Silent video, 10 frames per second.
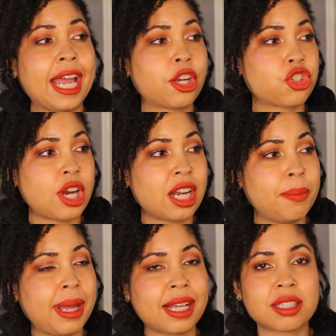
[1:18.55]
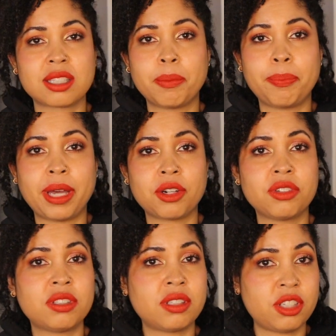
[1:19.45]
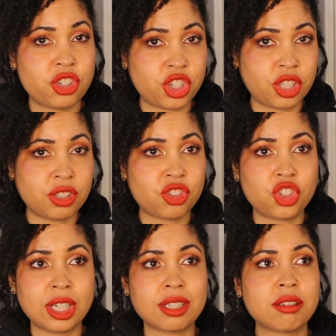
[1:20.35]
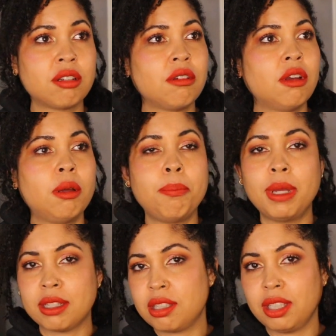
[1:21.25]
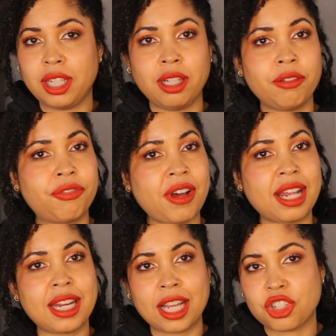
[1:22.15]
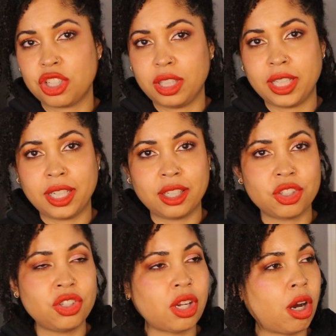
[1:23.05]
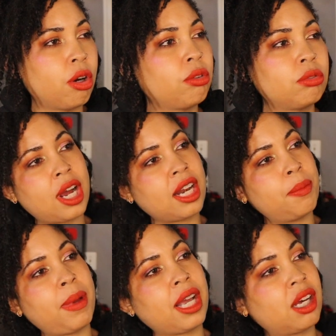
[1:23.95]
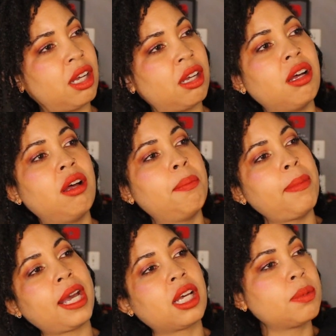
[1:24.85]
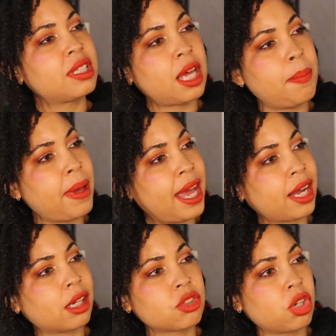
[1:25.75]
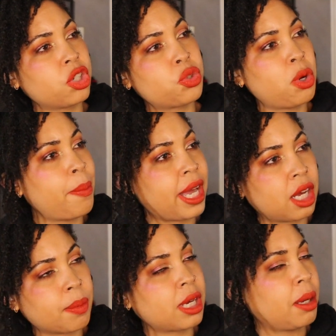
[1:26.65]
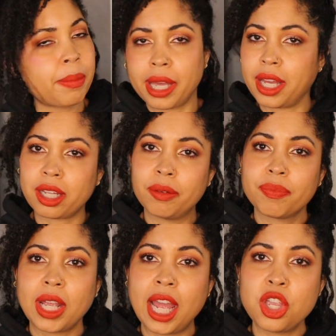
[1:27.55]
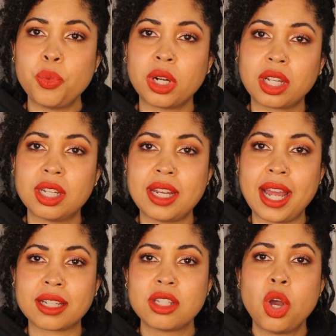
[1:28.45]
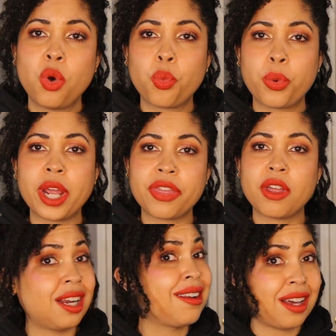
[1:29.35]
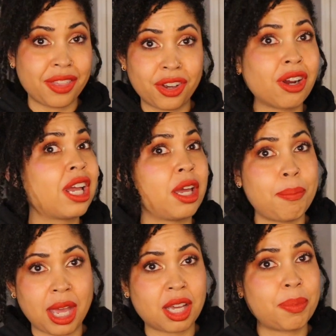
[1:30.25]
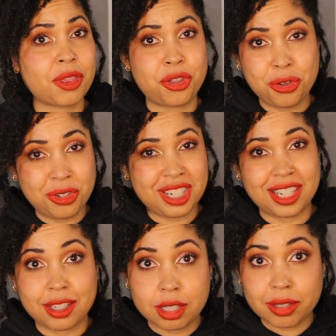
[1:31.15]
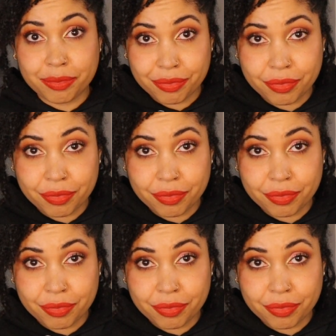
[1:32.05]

and you're trying to make some better decisions, just mentally, financially, you know, trying to make a makeup setback turn into a makeup comeback, and you want to connect with another makeup enthusiast,